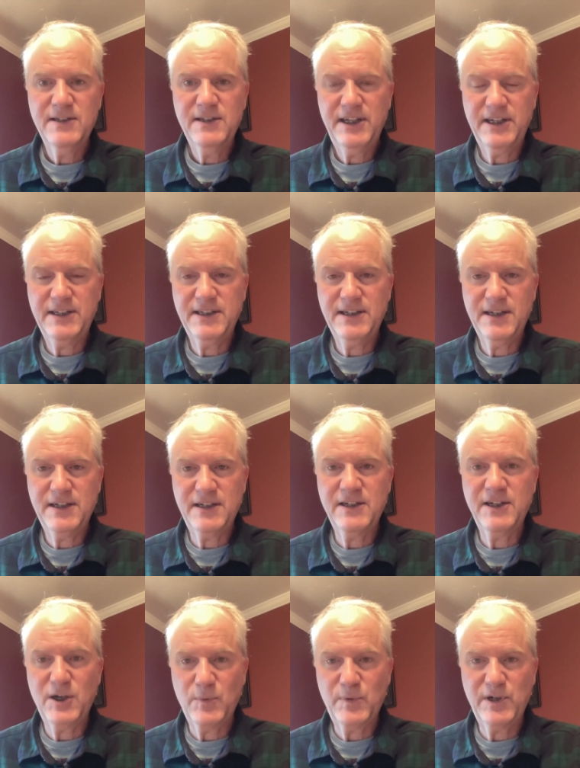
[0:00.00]
He did, and
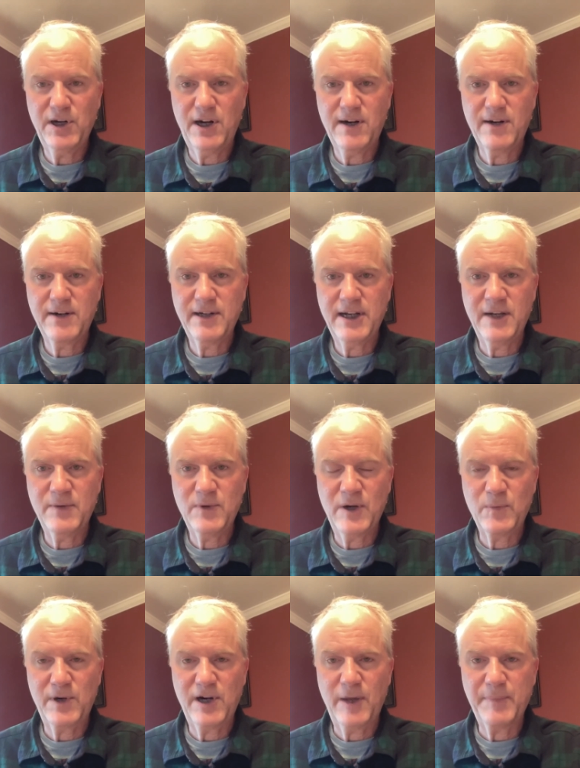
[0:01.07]
here we are, and
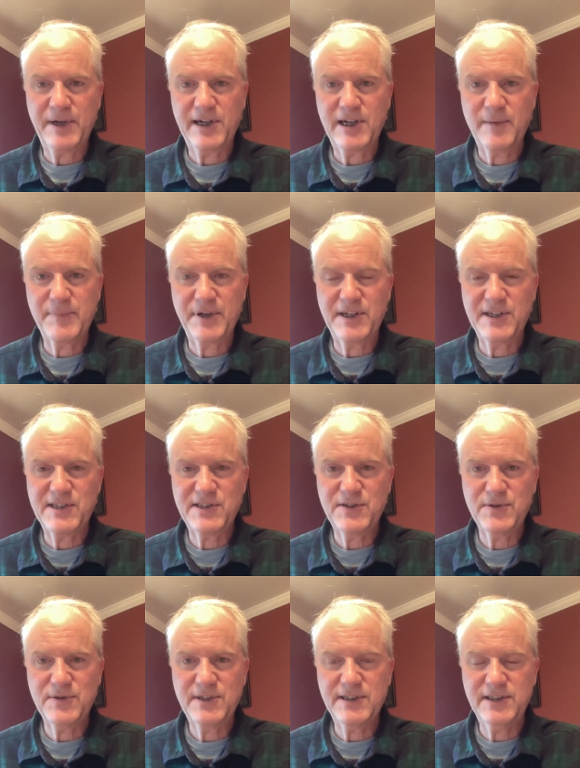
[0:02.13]
we're helping companies
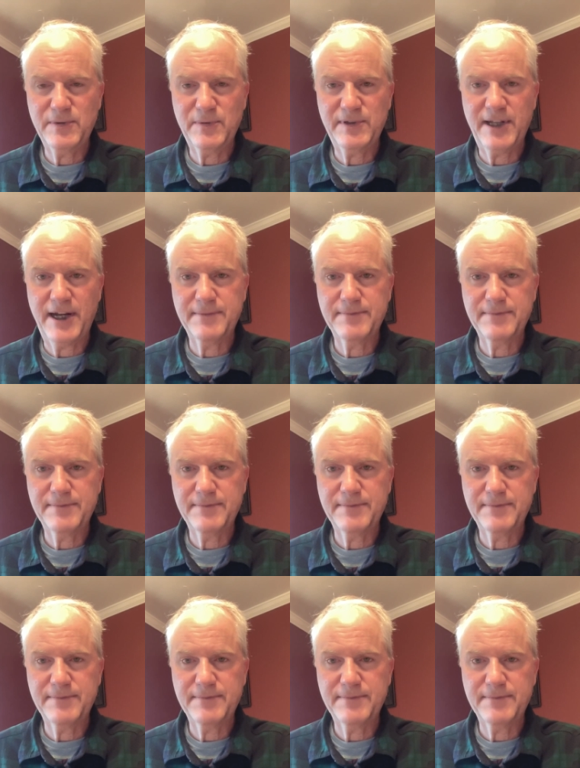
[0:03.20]
to deal with that.